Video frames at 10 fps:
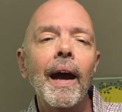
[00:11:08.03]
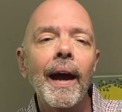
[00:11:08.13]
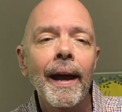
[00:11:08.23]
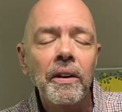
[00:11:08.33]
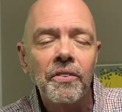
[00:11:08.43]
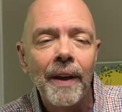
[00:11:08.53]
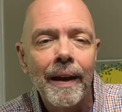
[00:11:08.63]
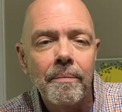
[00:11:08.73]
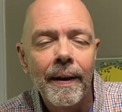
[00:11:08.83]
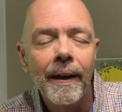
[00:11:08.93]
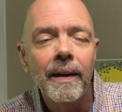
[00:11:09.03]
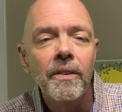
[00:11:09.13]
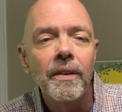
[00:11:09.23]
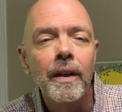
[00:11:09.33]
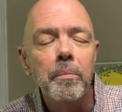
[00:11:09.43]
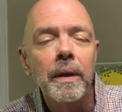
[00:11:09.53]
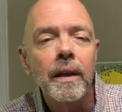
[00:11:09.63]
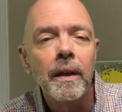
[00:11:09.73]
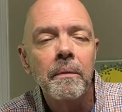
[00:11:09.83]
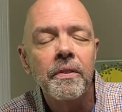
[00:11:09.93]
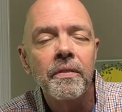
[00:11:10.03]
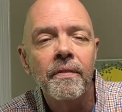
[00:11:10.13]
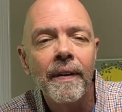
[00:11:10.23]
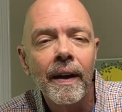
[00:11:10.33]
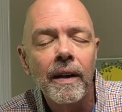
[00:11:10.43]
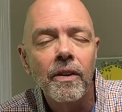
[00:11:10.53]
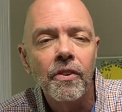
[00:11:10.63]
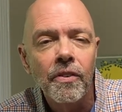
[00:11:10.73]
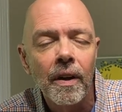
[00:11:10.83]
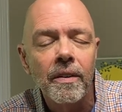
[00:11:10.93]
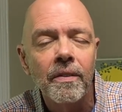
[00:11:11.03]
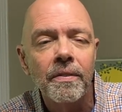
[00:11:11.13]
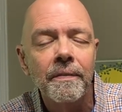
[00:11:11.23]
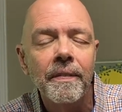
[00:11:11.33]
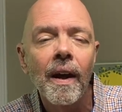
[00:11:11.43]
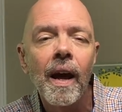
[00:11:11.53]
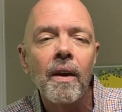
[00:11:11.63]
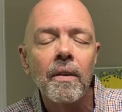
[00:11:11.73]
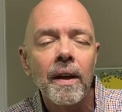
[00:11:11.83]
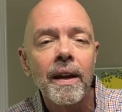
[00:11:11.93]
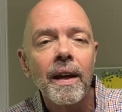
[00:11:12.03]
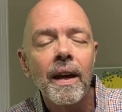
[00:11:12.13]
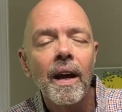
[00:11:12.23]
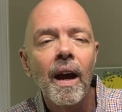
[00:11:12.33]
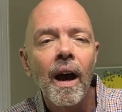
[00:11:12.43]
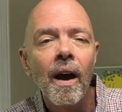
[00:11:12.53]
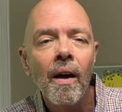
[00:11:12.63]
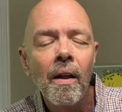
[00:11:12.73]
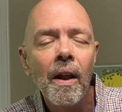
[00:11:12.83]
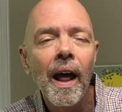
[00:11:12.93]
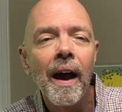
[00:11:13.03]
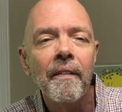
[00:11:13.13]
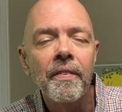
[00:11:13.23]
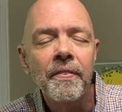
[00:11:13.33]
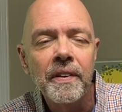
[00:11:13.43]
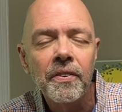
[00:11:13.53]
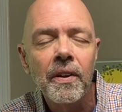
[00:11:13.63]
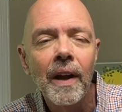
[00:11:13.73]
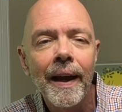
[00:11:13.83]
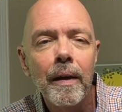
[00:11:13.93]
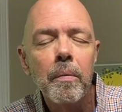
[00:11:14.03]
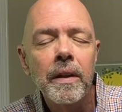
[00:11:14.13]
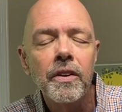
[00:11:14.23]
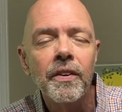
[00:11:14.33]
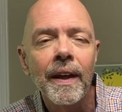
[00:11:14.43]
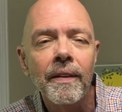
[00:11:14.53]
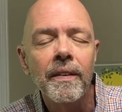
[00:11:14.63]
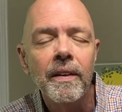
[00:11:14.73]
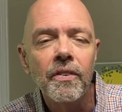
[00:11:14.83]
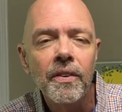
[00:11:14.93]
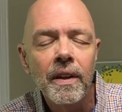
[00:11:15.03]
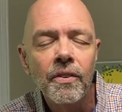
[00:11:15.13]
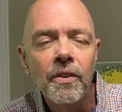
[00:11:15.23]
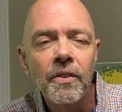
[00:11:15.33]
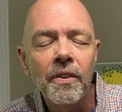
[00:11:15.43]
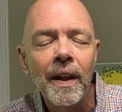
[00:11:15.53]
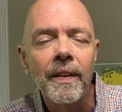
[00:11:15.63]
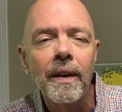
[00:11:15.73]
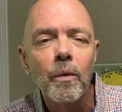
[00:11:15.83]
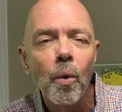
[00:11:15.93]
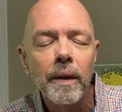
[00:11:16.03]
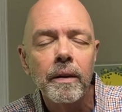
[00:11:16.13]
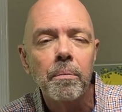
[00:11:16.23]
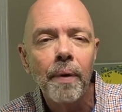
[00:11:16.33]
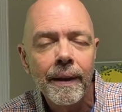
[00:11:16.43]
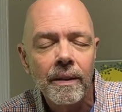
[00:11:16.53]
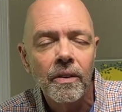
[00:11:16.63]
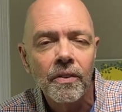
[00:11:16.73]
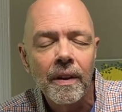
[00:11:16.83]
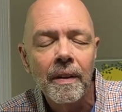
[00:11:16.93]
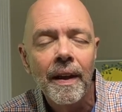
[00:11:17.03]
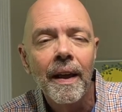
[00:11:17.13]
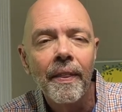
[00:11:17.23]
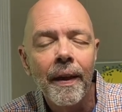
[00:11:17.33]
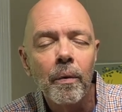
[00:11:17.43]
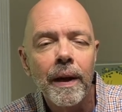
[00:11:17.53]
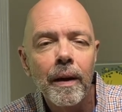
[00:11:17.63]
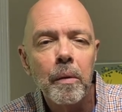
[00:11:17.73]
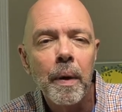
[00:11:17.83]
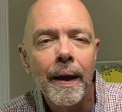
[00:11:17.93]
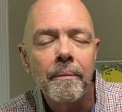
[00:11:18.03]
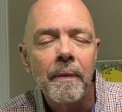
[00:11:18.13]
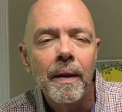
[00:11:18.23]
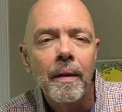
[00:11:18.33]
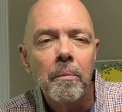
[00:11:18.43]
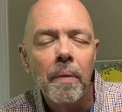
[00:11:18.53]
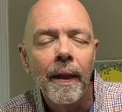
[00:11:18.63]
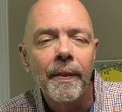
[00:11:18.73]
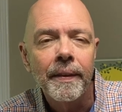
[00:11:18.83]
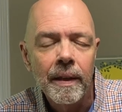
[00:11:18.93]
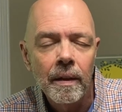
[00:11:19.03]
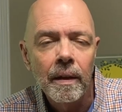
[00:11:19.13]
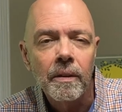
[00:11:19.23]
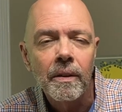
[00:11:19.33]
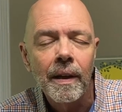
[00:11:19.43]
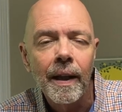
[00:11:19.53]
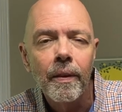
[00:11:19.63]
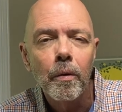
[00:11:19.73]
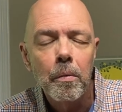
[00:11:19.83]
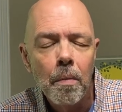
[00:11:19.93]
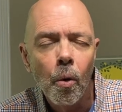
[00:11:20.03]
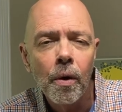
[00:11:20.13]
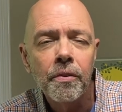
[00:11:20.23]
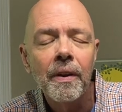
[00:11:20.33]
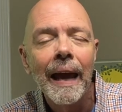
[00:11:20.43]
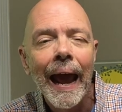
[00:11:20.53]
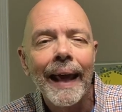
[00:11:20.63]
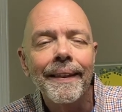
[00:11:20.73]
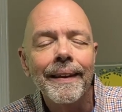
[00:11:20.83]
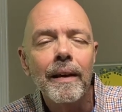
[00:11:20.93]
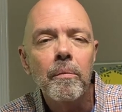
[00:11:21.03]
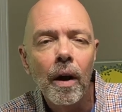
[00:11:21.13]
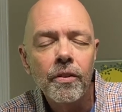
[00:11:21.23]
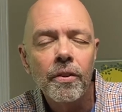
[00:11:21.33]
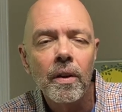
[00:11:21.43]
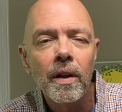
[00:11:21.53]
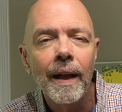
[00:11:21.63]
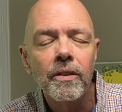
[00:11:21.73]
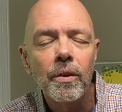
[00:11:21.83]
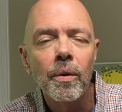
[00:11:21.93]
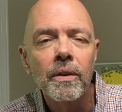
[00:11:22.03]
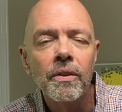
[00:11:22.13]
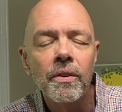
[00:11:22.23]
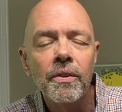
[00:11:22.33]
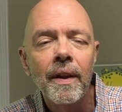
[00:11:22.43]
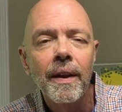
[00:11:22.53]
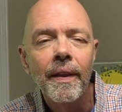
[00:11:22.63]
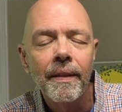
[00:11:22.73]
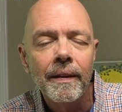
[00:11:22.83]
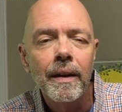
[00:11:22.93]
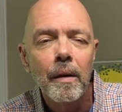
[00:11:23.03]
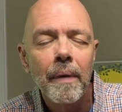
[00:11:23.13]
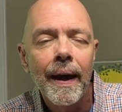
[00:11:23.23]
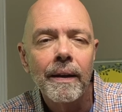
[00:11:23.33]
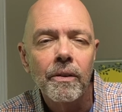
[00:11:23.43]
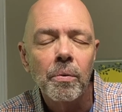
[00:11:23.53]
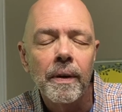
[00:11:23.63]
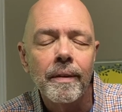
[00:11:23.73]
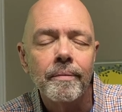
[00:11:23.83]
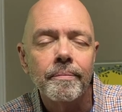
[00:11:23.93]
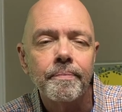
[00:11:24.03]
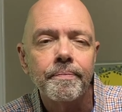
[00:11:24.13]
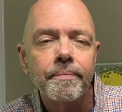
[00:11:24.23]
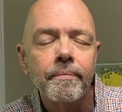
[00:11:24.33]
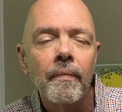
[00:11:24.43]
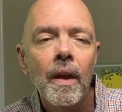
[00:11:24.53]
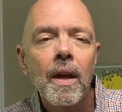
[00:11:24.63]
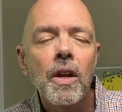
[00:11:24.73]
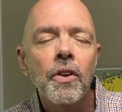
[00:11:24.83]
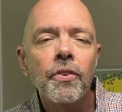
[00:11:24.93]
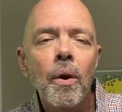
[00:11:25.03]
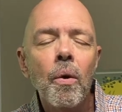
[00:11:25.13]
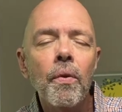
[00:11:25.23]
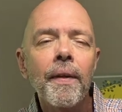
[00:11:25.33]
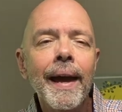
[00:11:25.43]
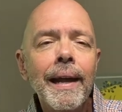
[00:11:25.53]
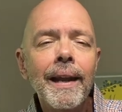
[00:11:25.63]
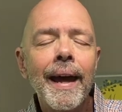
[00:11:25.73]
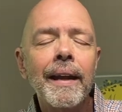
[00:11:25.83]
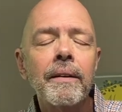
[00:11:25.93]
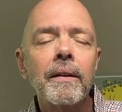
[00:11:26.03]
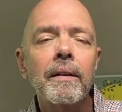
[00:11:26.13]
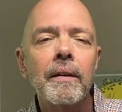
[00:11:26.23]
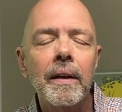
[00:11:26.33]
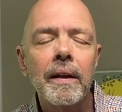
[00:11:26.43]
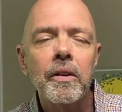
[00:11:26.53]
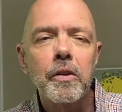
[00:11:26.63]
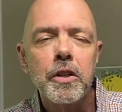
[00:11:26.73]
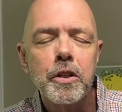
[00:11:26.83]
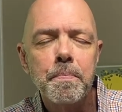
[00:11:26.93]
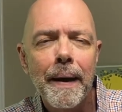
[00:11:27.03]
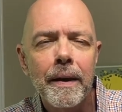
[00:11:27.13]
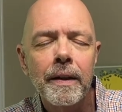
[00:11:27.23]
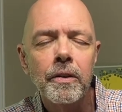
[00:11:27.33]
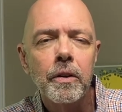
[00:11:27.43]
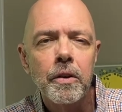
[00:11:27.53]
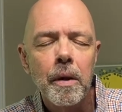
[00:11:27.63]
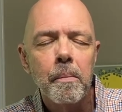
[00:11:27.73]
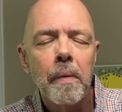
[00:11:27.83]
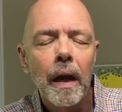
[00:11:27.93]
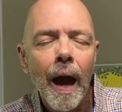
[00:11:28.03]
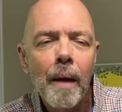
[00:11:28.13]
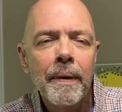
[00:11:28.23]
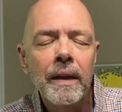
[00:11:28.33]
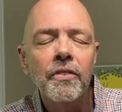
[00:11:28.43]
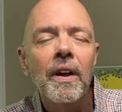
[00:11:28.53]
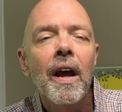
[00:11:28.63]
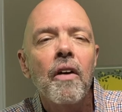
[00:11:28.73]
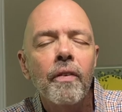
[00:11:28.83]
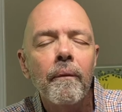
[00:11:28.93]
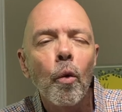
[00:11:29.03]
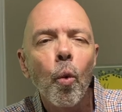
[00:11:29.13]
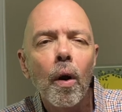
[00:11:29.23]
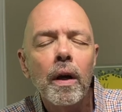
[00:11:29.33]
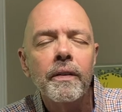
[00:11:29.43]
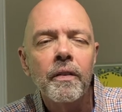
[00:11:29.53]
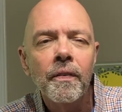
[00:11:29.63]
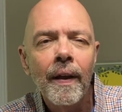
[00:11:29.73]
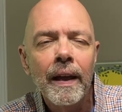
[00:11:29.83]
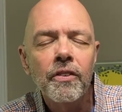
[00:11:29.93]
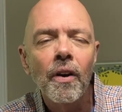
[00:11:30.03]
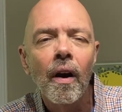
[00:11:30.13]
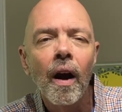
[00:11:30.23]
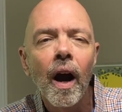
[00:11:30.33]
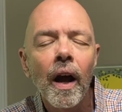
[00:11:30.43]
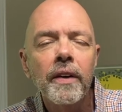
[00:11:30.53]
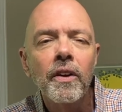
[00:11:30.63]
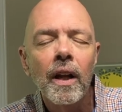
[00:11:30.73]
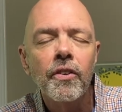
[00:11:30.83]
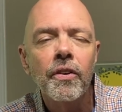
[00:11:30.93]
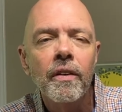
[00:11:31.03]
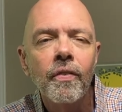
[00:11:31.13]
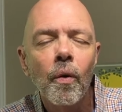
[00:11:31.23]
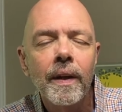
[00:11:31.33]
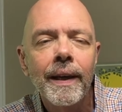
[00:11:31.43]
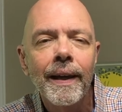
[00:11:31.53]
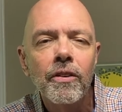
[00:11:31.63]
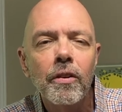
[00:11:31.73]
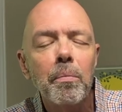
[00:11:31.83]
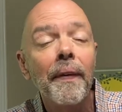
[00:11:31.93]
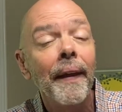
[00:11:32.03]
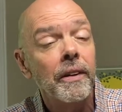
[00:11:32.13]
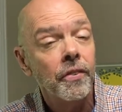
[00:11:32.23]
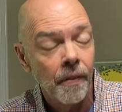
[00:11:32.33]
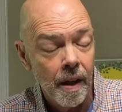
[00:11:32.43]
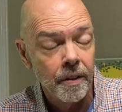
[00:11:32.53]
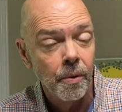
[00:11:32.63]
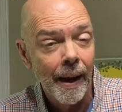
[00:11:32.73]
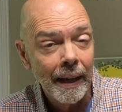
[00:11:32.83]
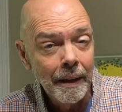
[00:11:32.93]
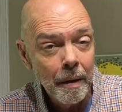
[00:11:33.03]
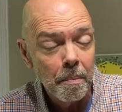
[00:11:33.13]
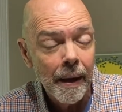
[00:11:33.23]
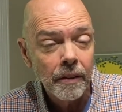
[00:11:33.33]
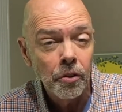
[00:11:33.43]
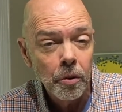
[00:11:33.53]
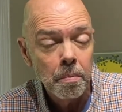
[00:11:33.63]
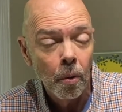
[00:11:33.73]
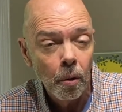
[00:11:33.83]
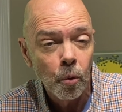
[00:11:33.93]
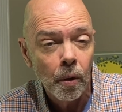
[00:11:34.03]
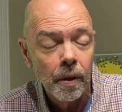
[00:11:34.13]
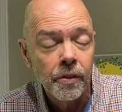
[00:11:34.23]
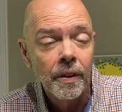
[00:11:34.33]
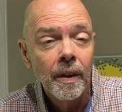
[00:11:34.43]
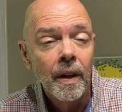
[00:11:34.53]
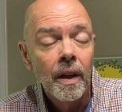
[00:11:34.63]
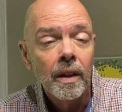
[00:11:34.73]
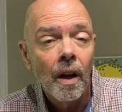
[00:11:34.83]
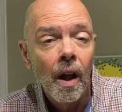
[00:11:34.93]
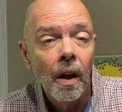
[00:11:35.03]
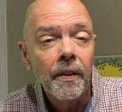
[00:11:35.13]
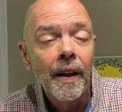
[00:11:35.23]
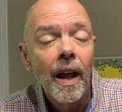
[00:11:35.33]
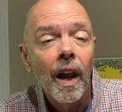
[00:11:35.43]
outside marriage, it becomes very destructive. Not only all of the physical ailments and the diseases and the unwanted pregnancy that we hear about, but the guilt and the remorse and the emotional consequences that come out as well. So the headline uh, comments from the work of the flesh are adultery and fornication, but that's followed right up by two more words called